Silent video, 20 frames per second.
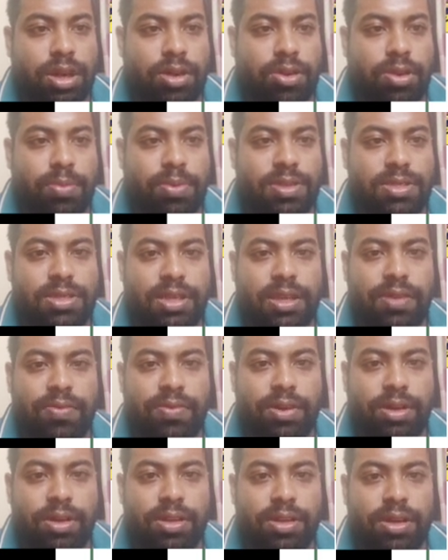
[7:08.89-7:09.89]
to be safe
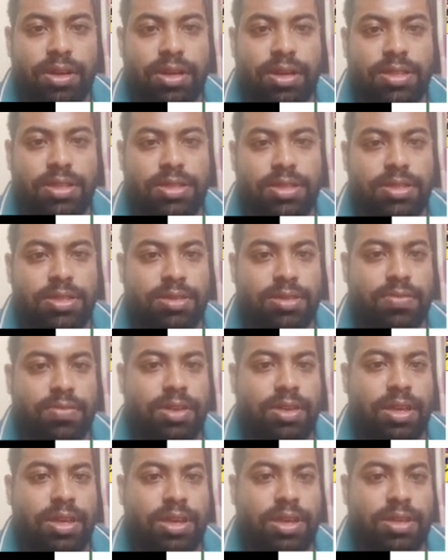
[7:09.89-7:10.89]
under the conditions of
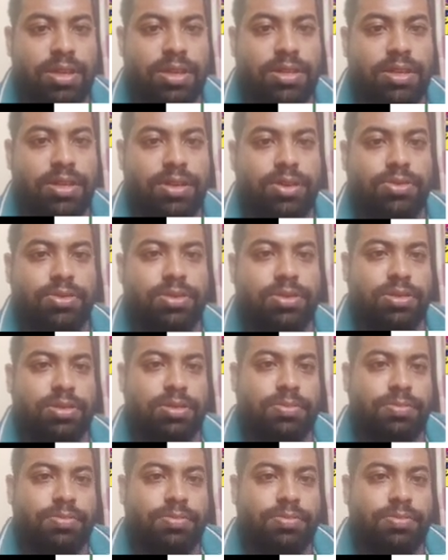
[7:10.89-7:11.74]
their intended use.